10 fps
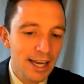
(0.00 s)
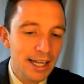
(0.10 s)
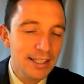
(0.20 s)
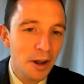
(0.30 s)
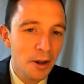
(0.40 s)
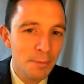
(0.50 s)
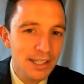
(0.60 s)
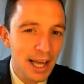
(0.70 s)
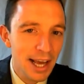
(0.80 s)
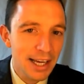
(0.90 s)
It's not a
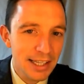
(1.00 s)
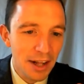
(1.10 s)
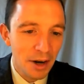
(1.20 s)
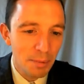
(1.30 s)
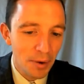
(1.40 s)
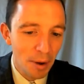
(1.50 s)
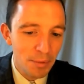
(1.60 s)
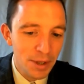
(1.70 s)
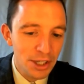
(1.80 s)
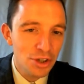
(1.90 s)
mistake, it's not a
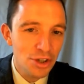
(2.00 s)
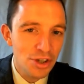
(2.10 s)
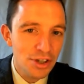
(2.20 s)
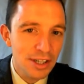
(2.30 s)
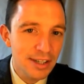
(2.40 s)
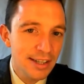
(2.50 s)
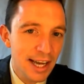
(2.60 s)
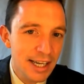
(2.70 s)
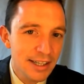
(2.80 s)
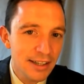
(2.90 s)
problem, it's just
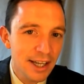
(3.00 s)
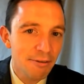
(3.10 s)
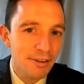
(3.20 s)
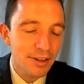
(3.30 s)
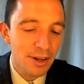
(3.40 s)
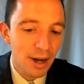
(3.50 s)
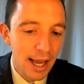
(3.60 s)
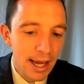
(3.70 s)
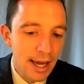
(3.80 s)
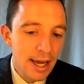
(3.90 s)
a little different, okay?